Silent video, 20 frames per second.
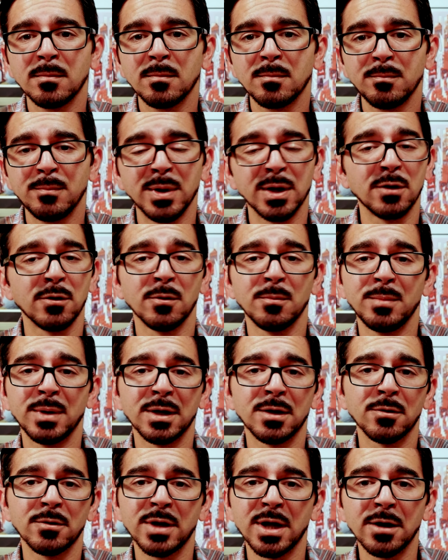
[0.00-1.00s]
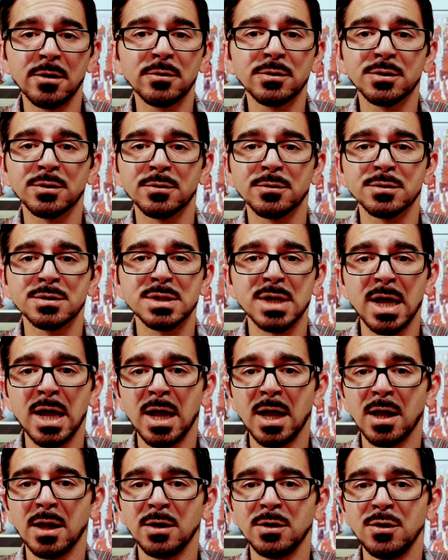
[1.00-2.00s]
bigger and bigger characters
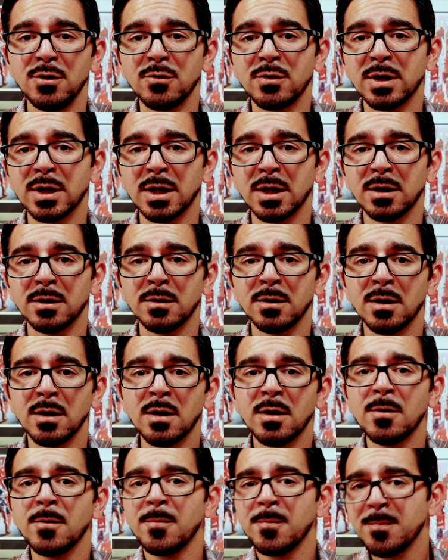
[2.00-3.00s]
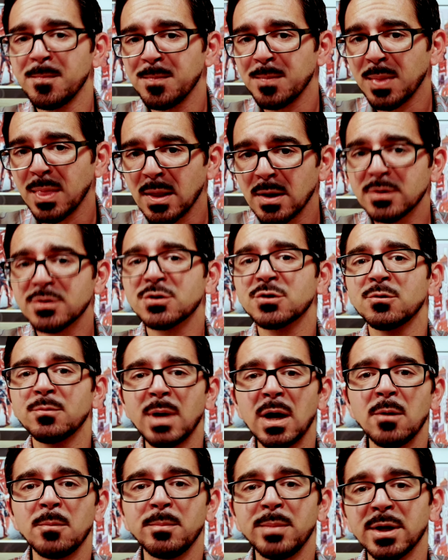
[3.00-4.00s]
and you can
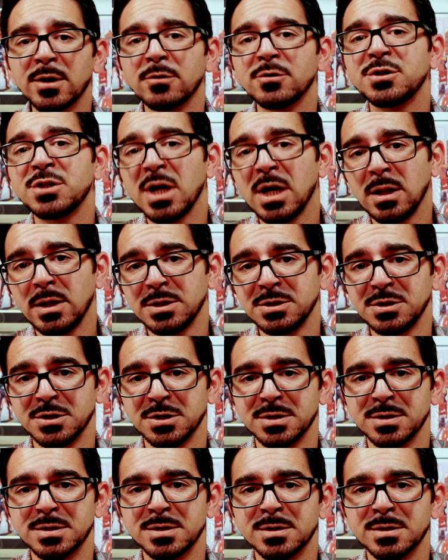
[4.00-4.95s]
surmount bigger challenges.